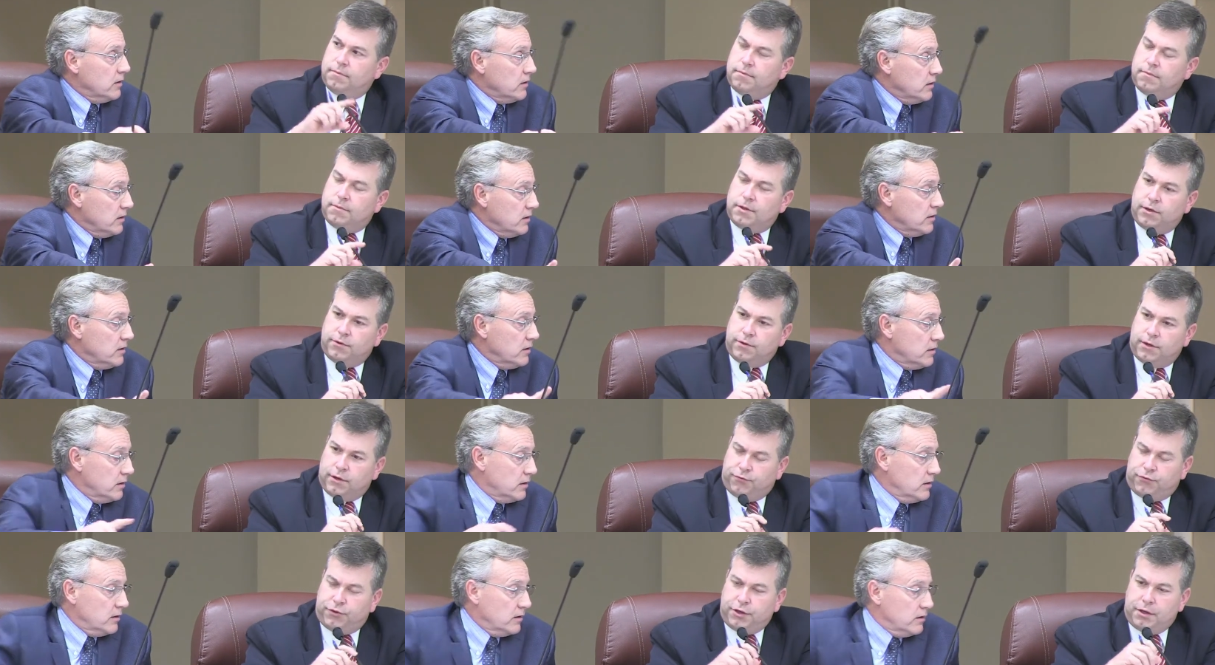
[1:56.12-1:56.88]
Speaker 1: If,
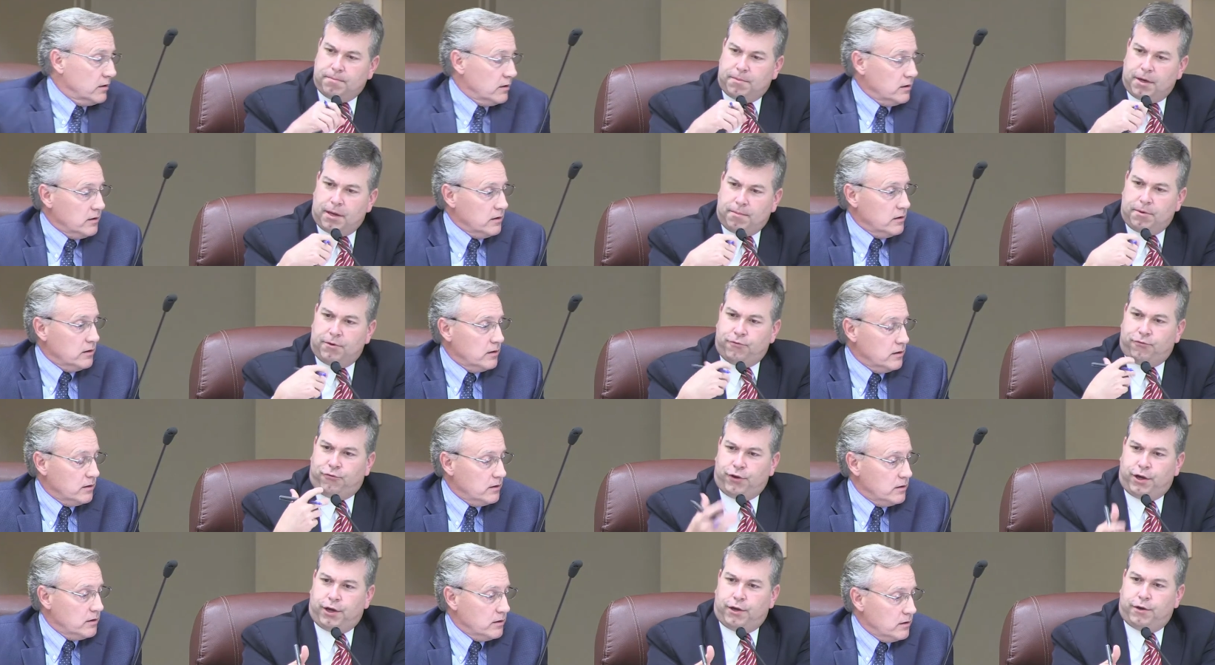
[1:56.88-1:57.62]
if the amendment
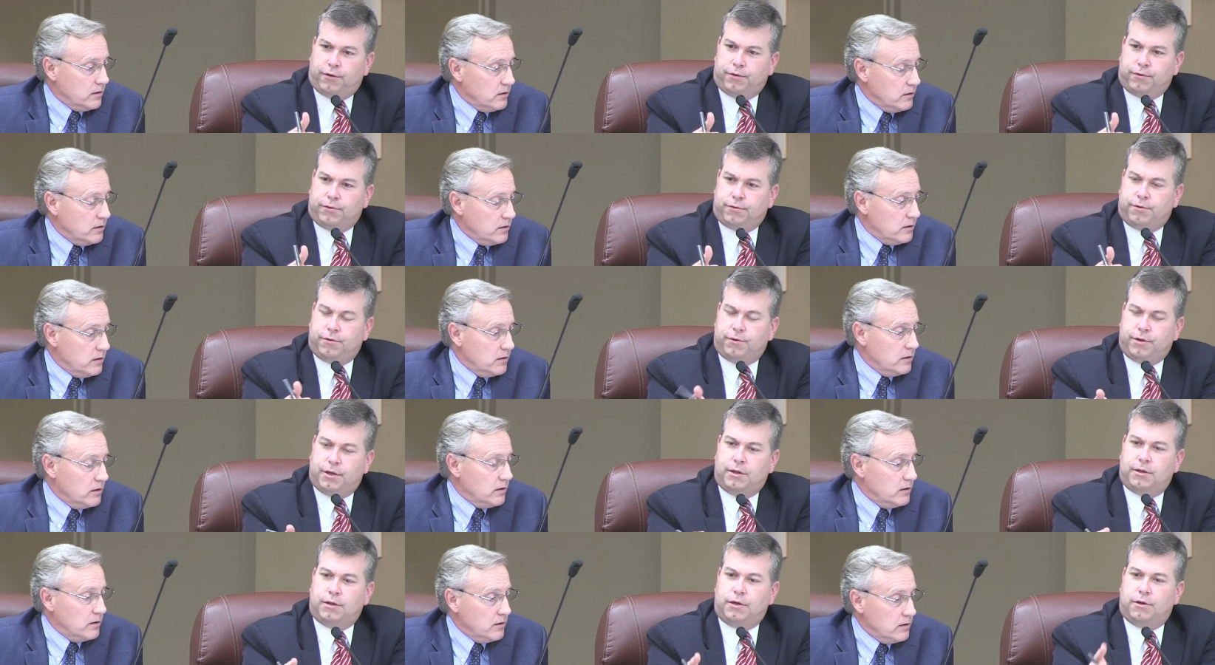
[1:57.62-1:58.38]
fails,
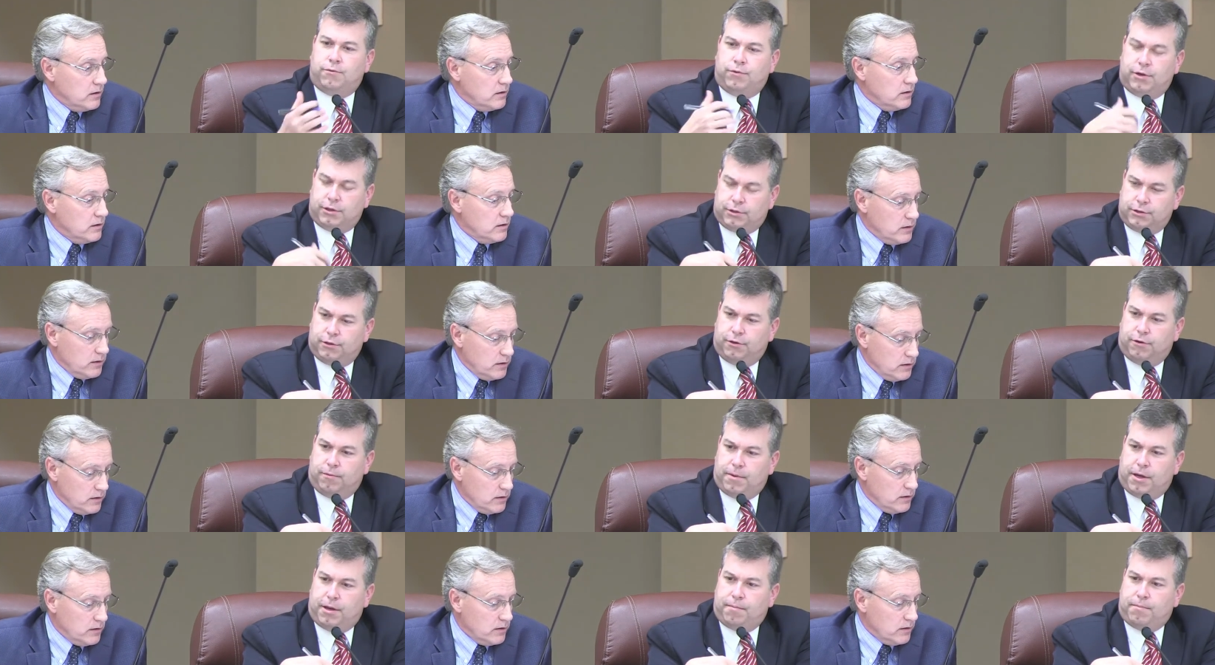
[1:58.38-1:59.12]
then the original
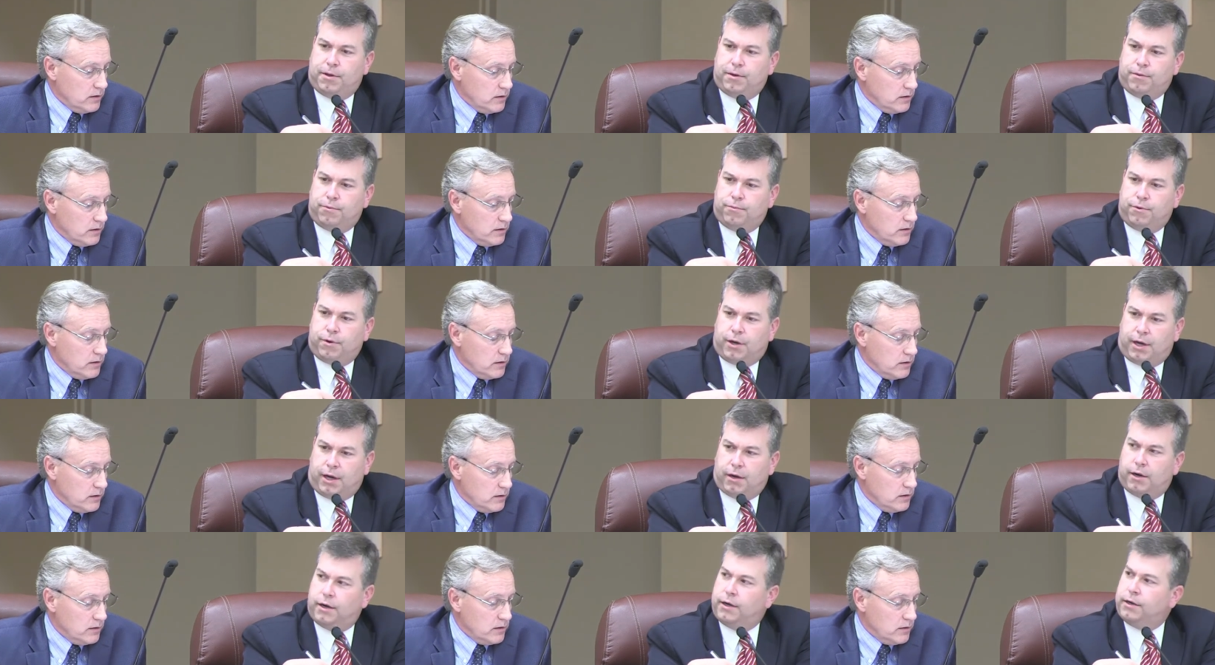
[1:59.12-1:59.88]
amendment will
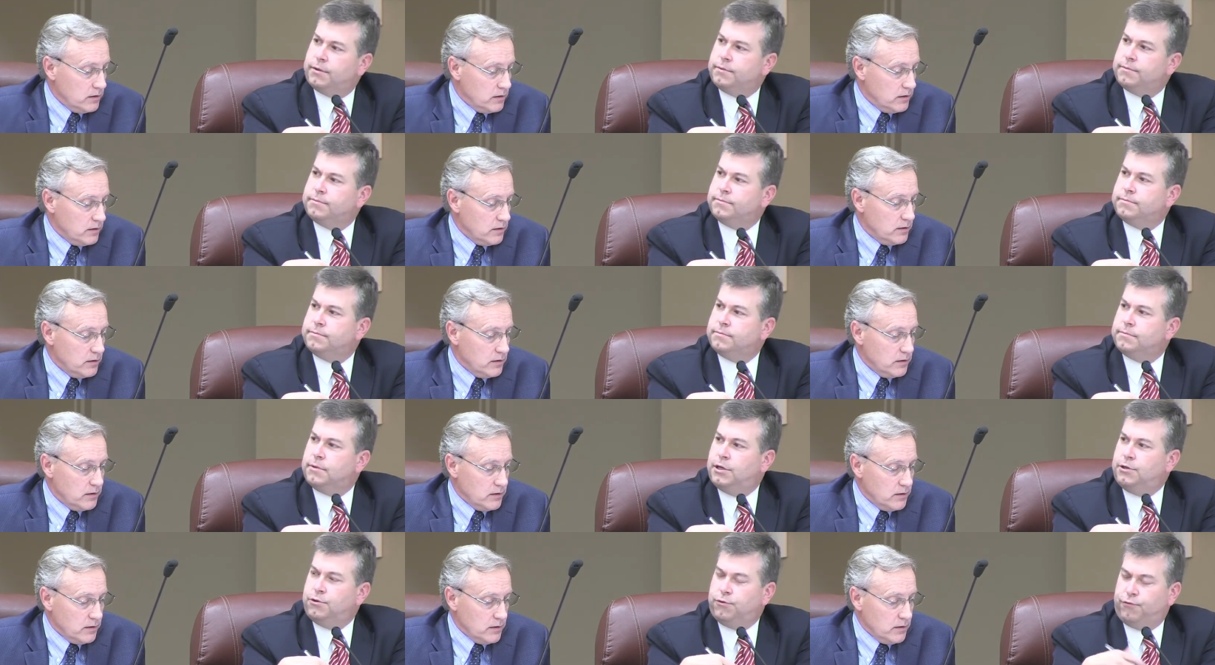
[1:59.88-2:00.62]
carry,
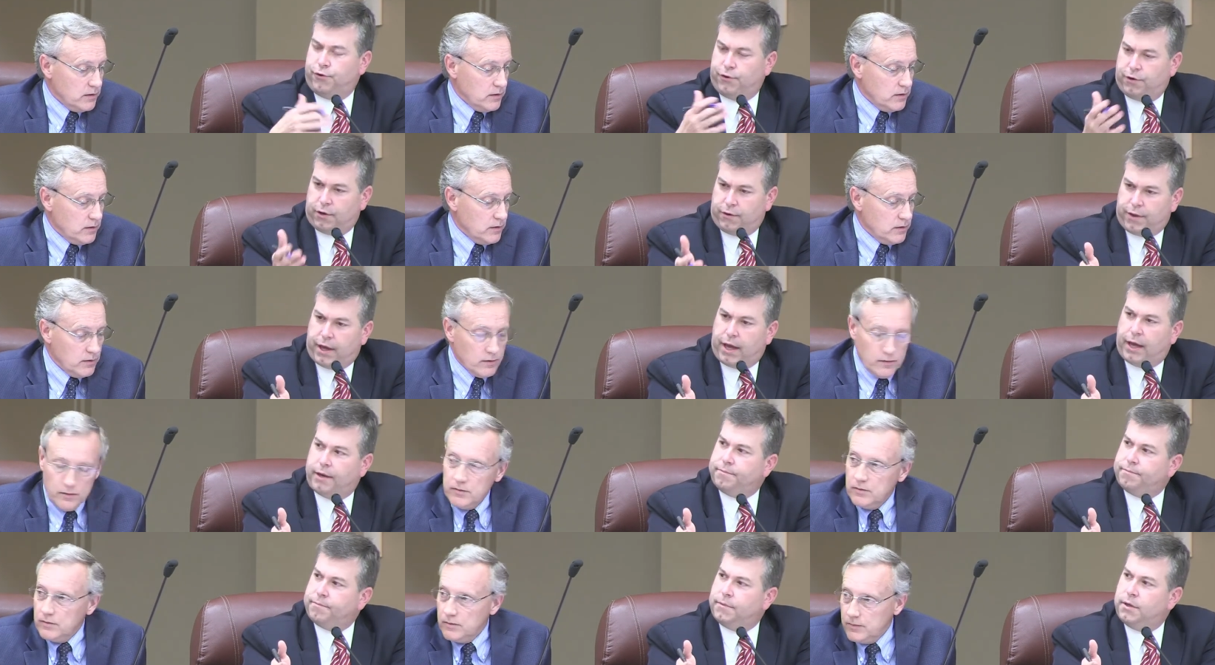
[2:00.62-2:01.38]
and you'll vote on that.
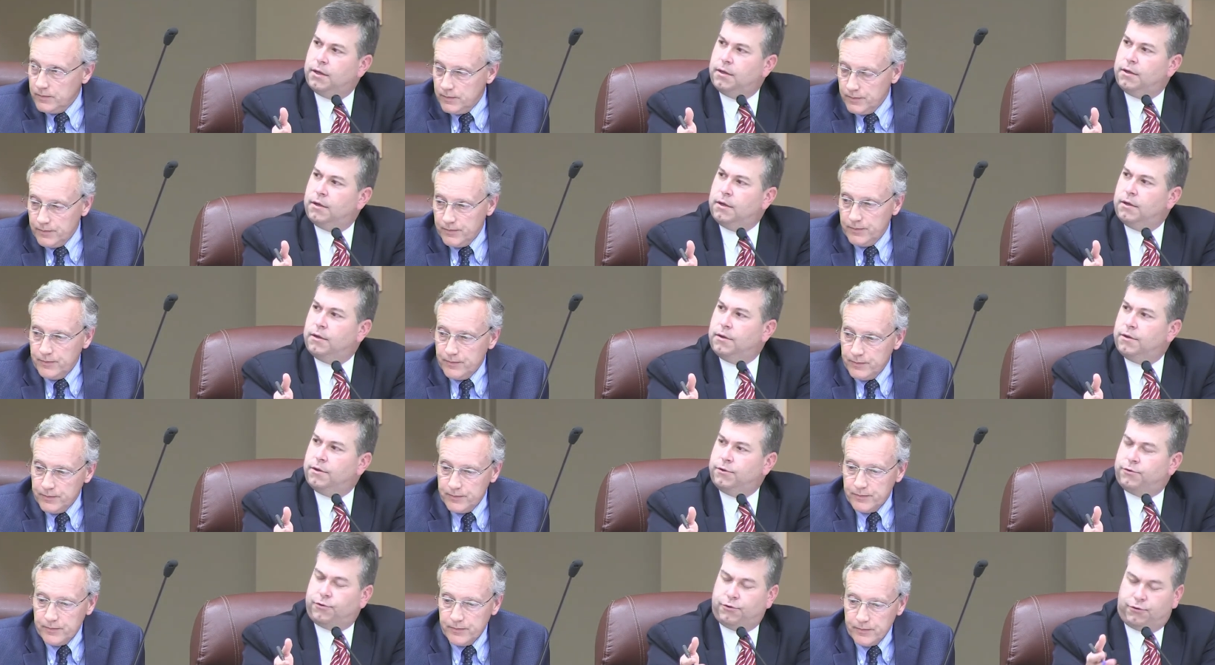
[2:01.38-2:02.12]

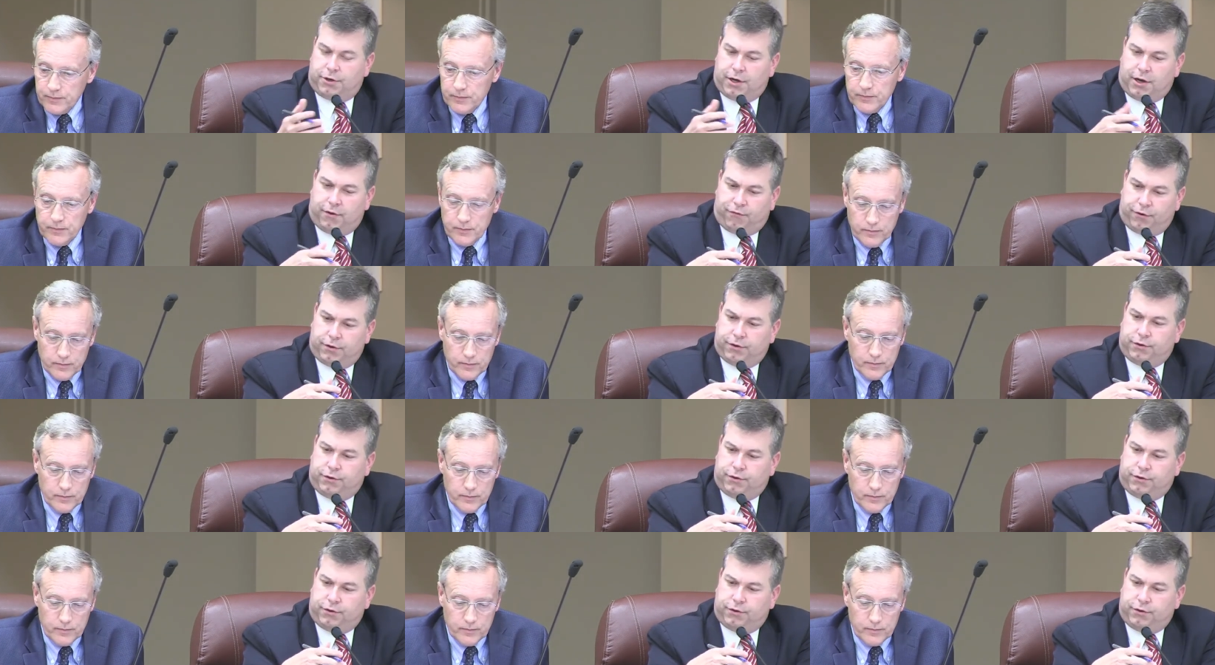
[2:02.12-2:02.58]
This is an effort